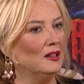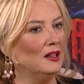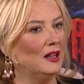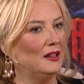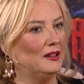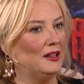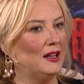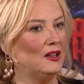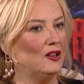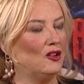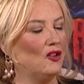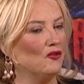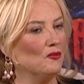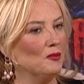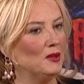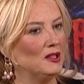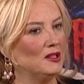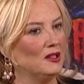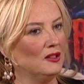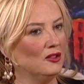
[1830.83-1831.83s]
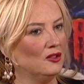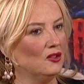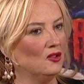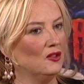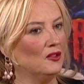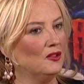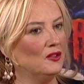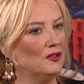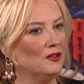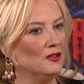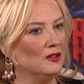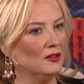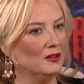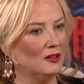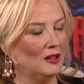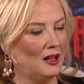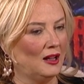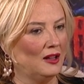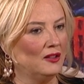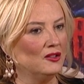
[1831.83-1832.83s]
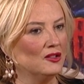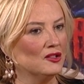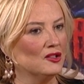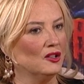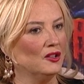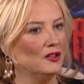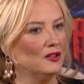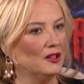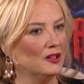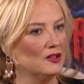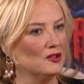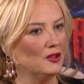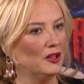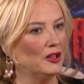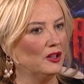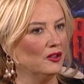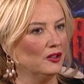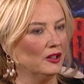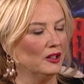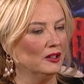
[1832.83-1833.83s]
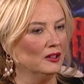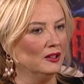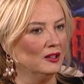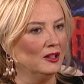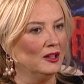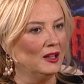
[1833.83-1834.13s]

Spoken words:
at the head of government in the North and the South, that's only going to